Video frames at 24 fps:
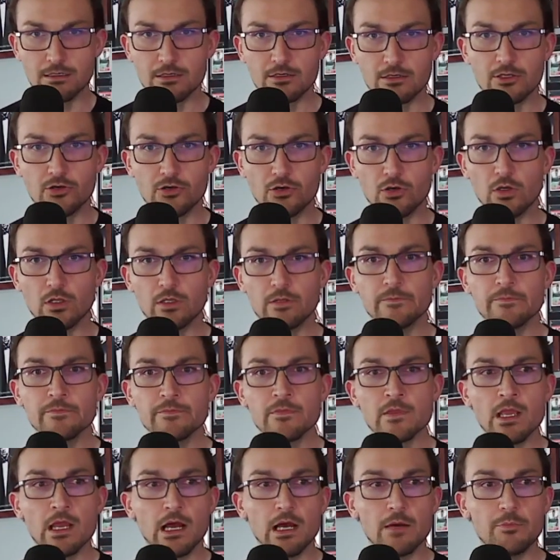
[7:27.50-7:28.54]
Cool.
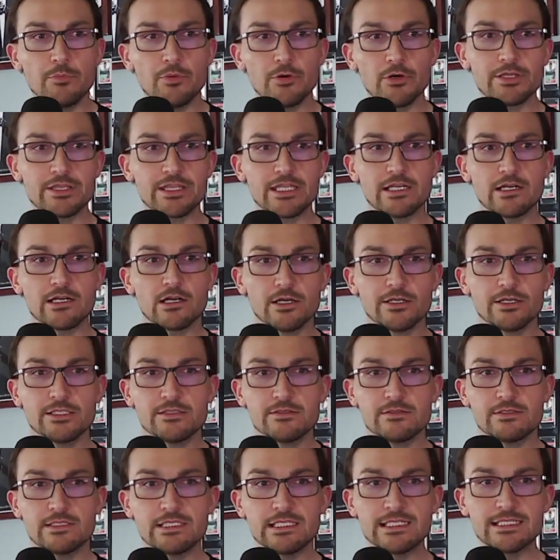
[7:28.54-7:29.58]
A book that
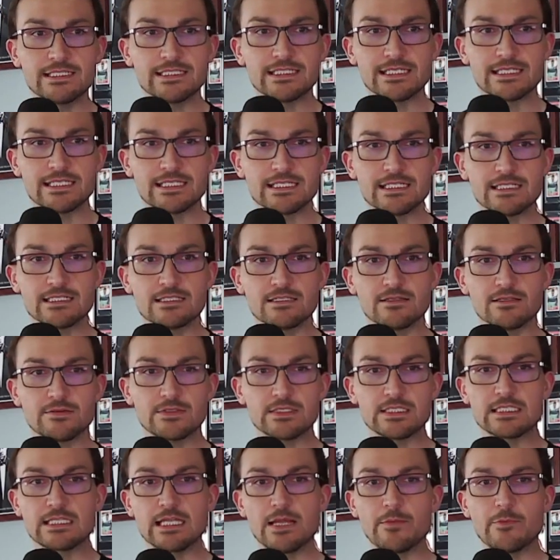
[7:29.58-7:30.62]
argues the existence of
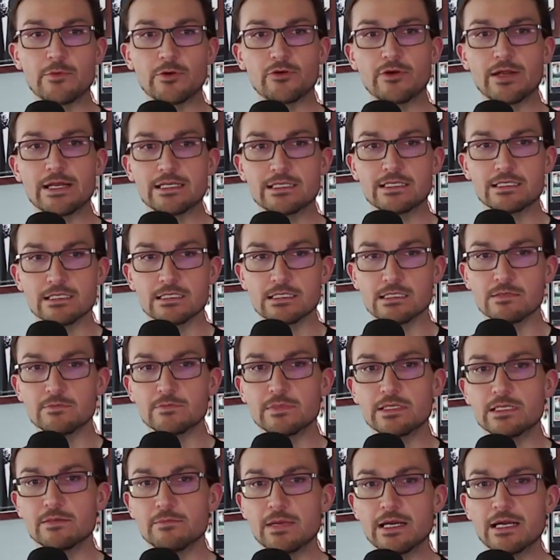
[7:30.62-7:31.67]
systemic
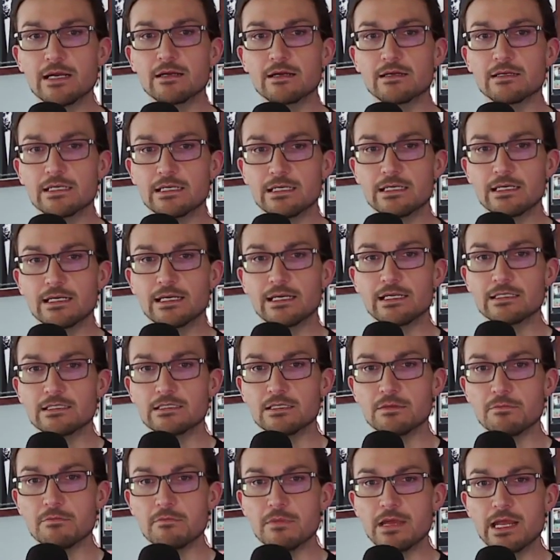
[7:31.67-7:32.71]
racism in America and
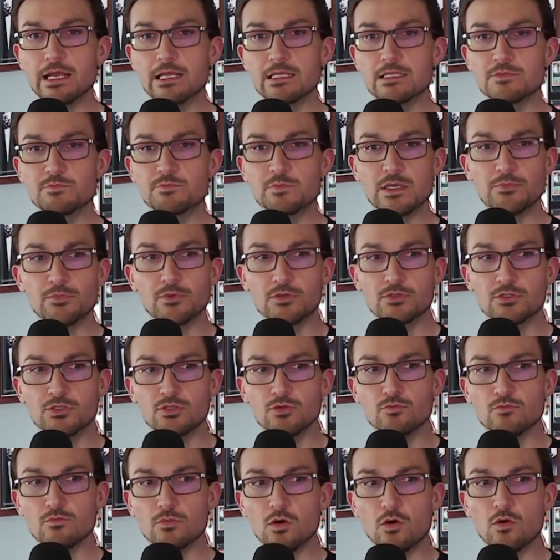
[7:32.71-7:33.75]
demands people do
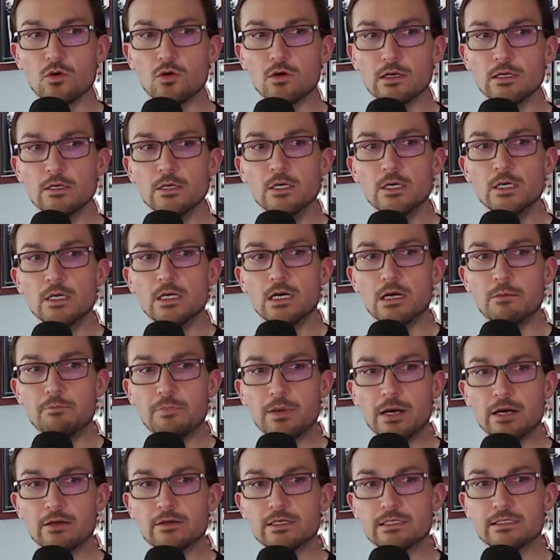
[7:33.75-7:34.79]
more
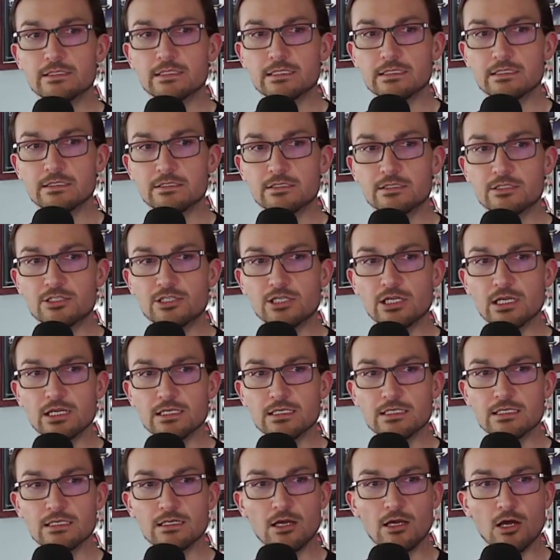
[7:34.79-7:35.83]
about it is
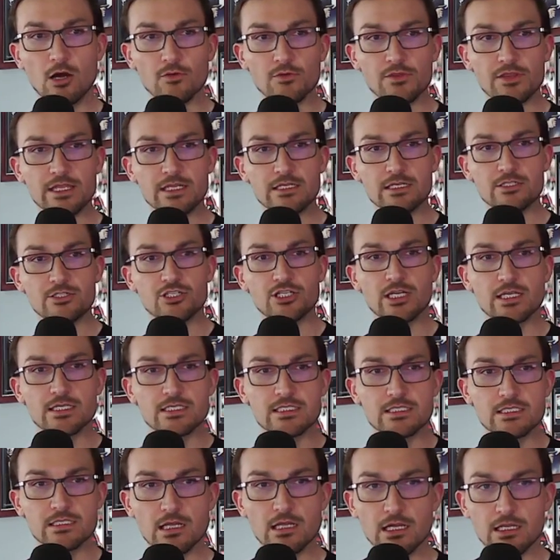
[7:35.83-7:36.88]
just, oh, then
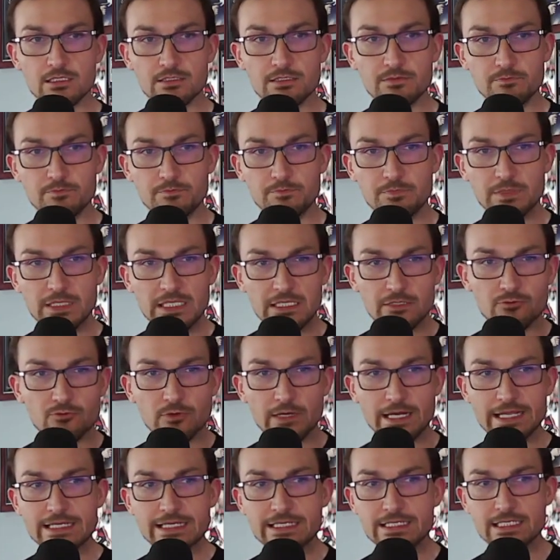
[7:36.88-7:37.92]
just not be
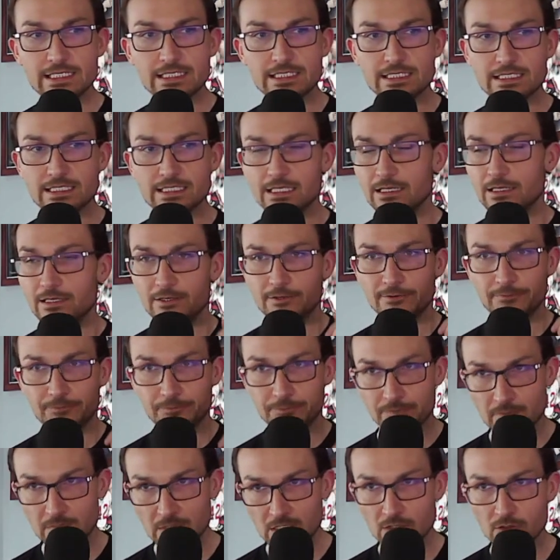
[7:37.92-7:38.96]
racist.
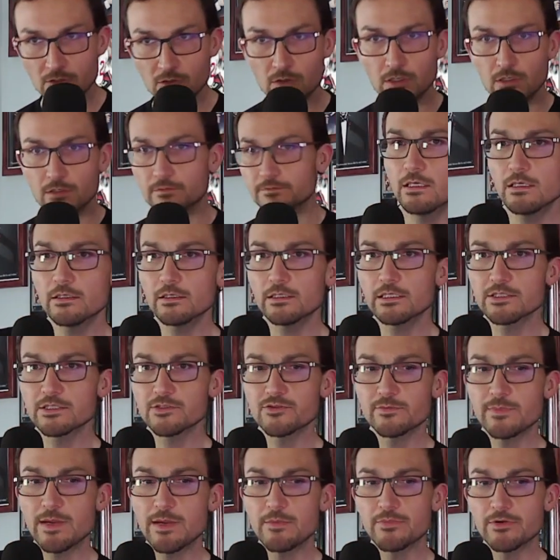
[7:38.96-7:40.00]
Cool. Because
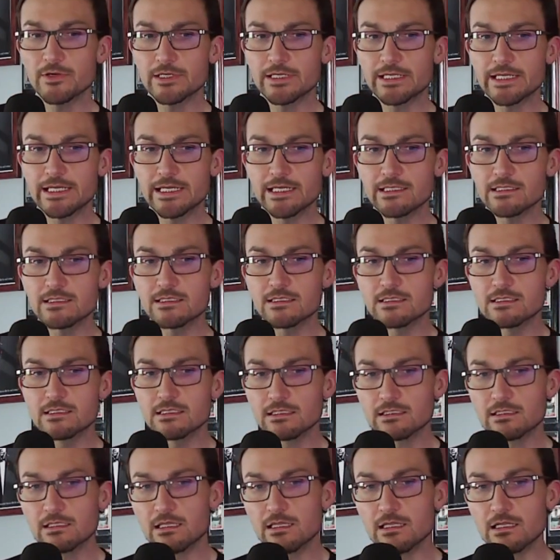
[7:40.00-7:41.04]
remember, kids,
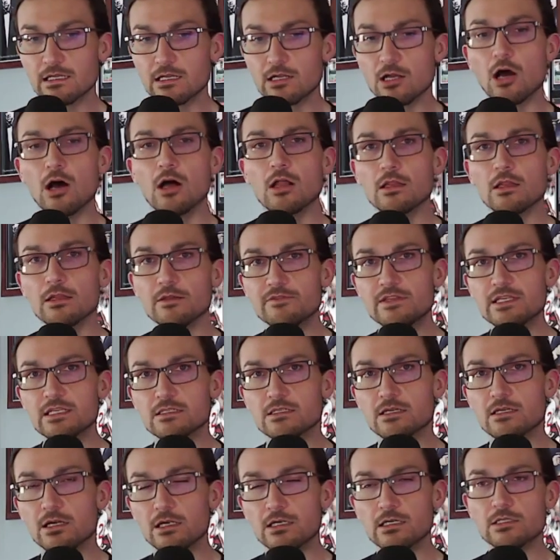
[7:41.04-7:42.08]
the, the call of this
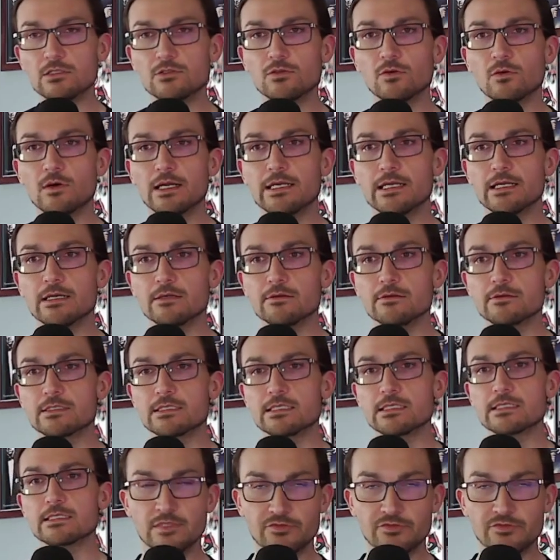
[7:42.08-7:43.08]
current White House is,